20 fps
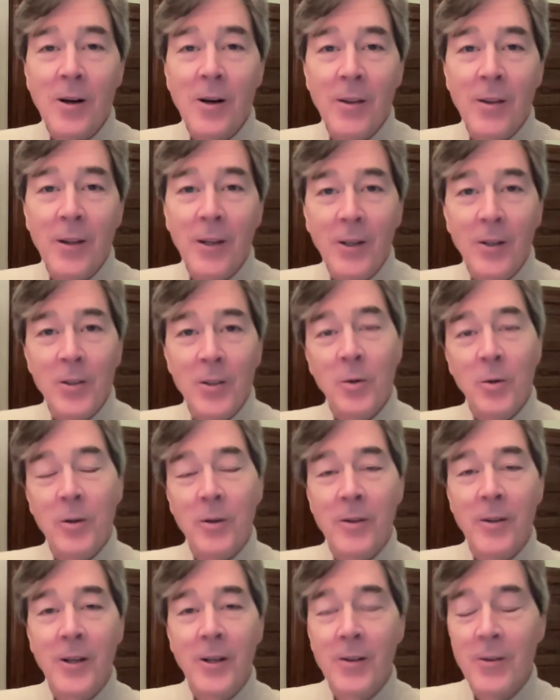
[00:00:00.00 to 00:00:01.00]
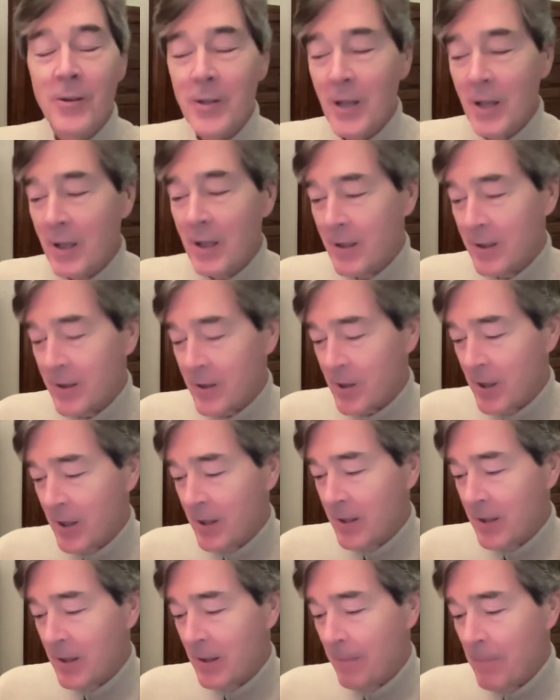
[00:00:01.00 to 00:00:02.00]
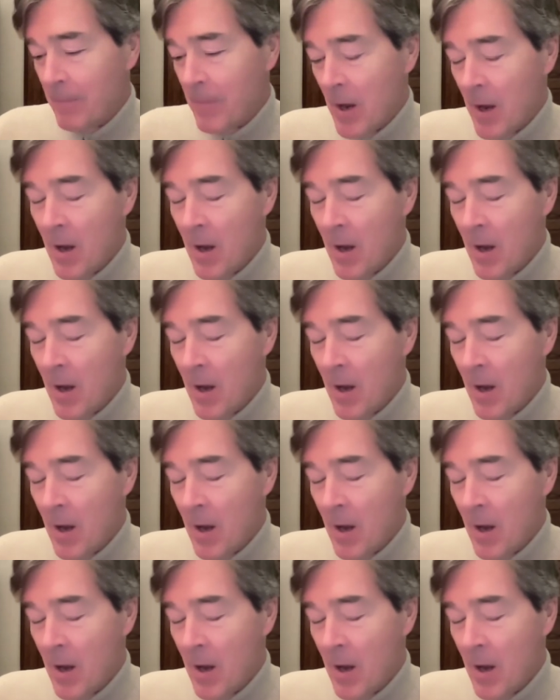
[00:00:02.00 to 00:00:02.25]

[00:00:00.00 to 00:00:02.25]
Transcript: I saw a thing on Twitter the other day that said,